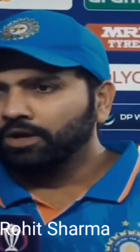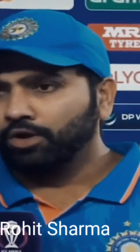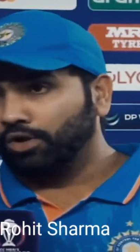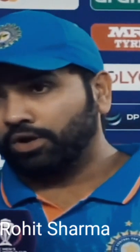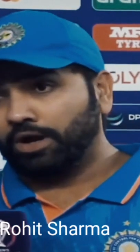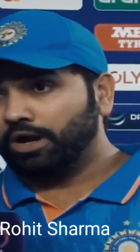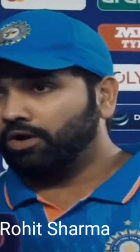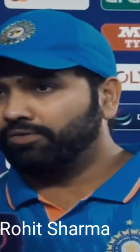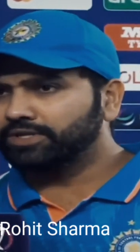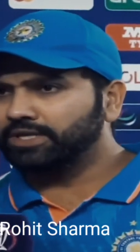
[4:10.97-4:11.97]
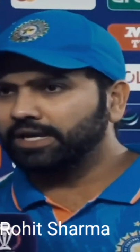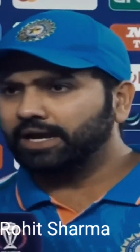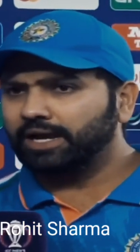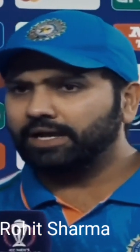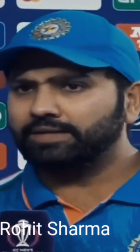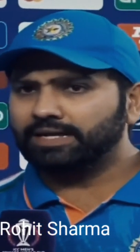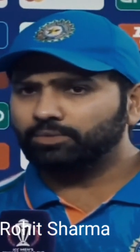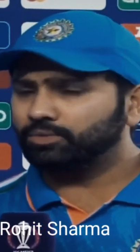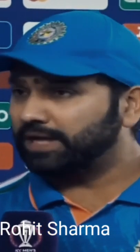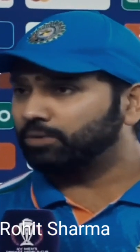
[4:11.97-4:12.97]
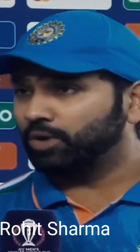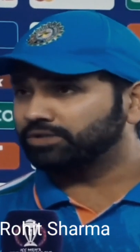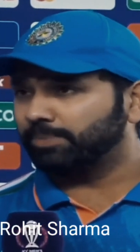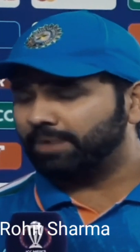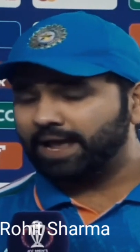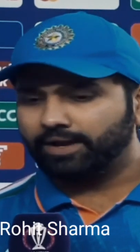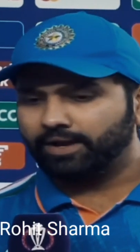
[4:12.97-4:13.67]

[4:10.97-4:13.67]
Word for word: No, look, uh, obviously uh, that that was the plan.